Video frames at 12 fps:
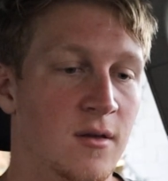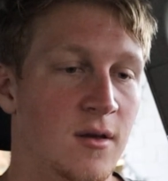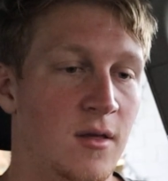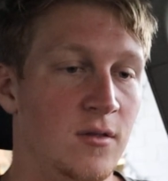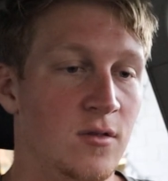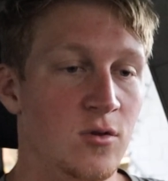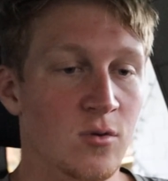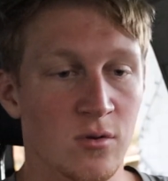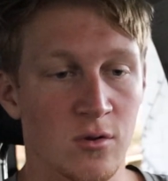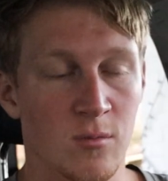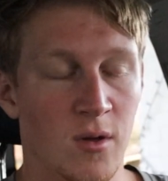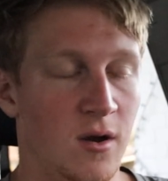I think that you can
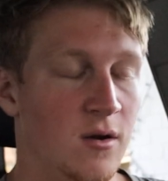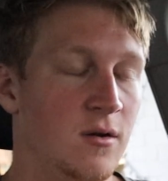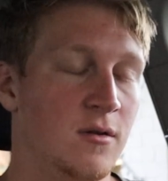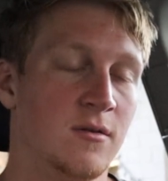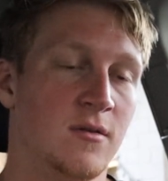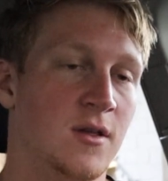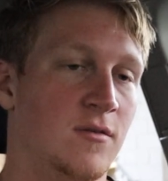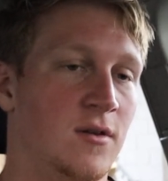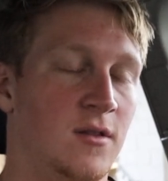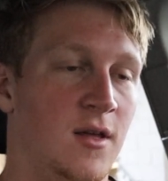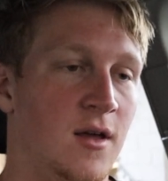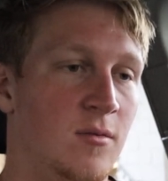do better. Stuff
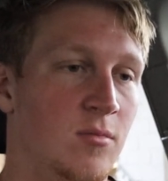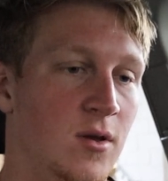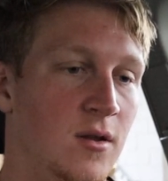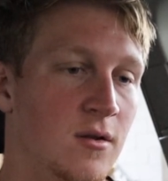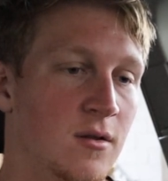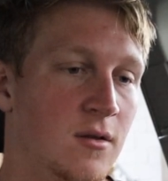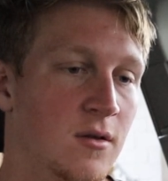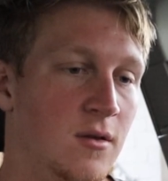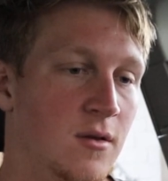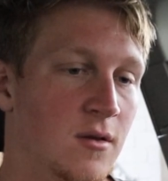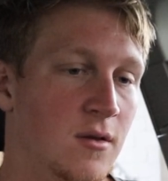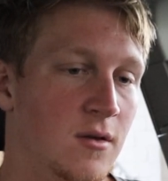like that. But
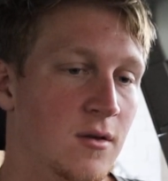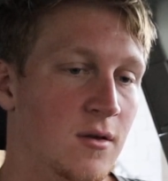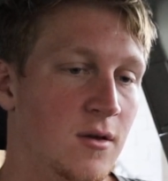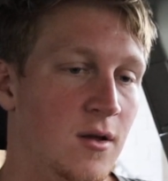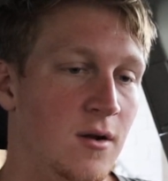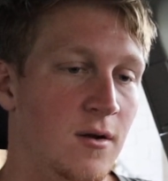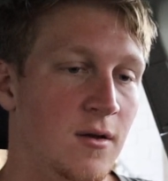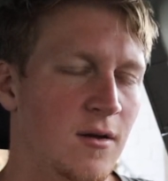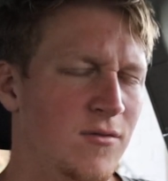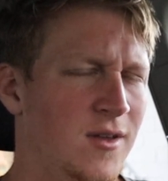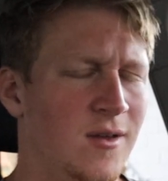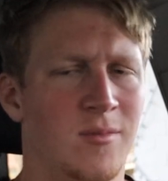I don't know. I
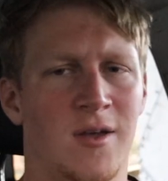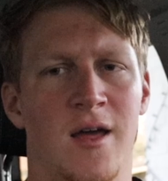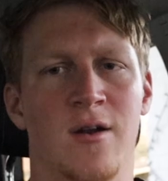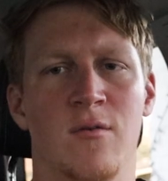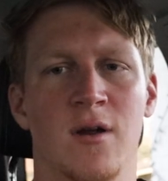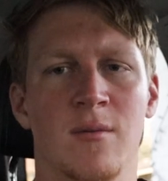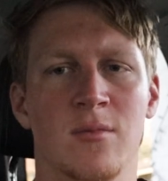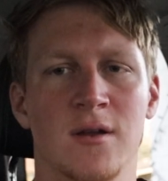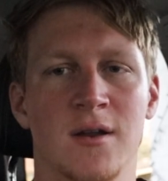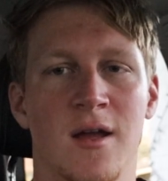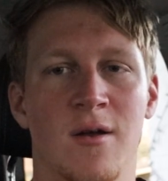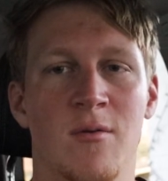feel like I'm kind of
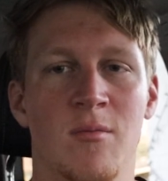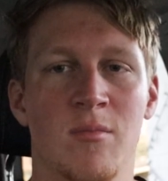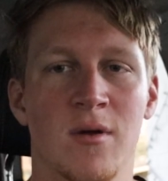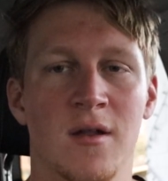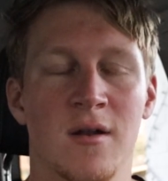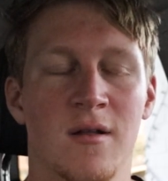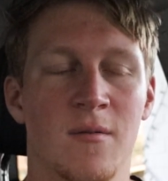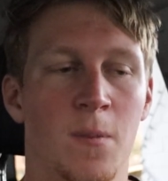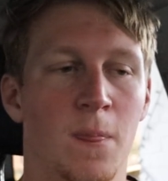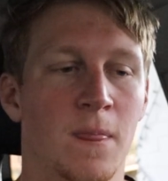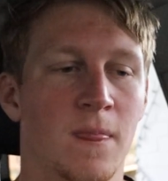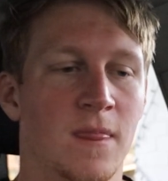rambling now, but
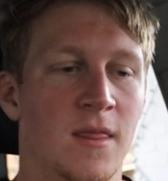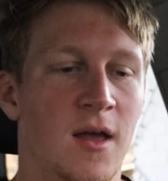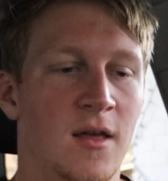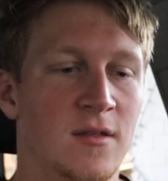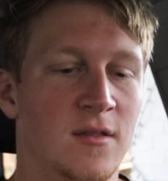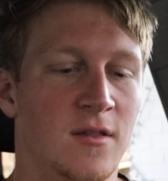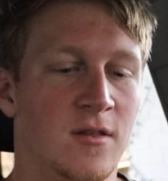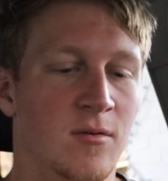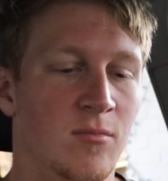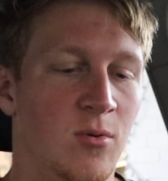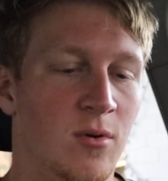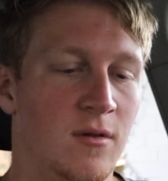I think that's an
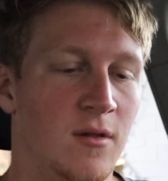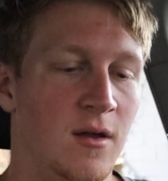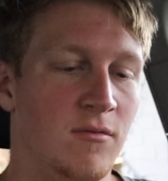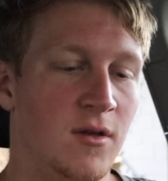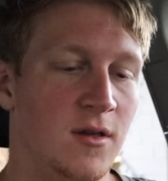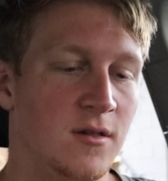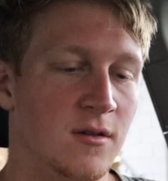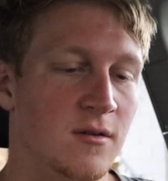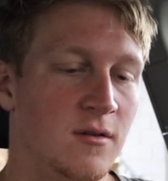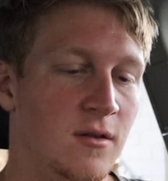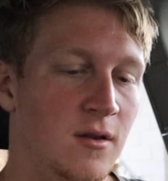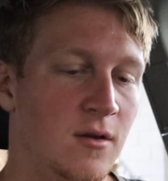important life lesson,
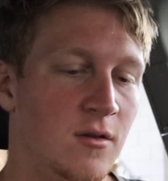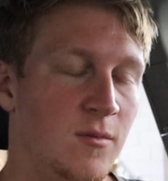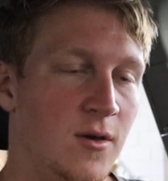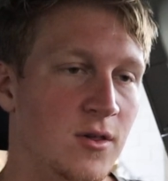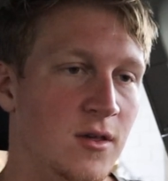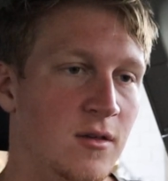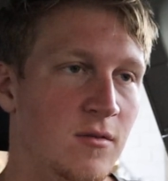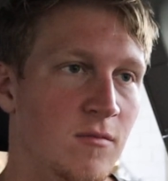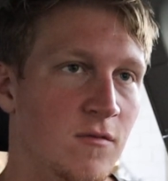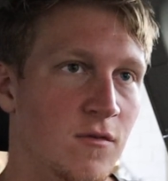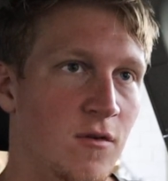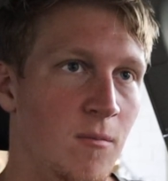especially
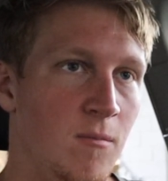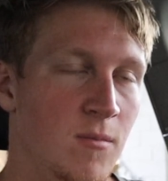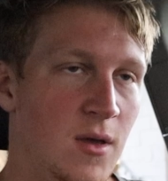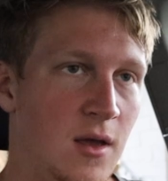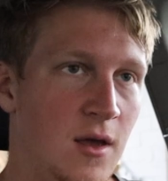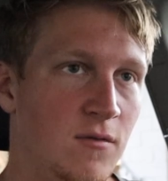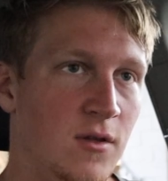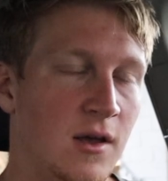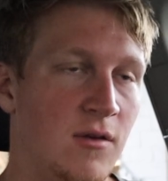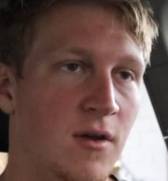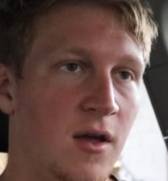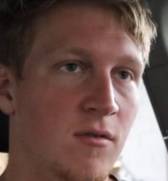for me. I feel like
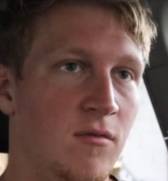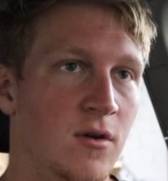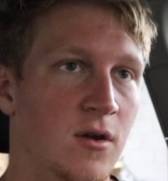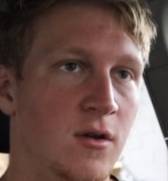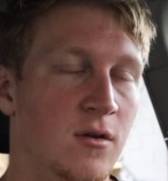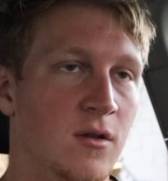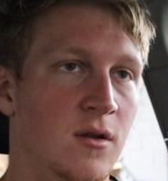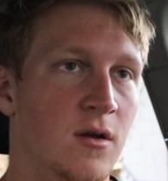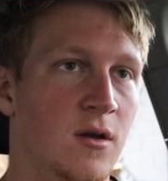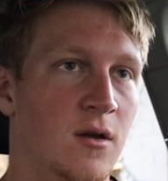I've had a very good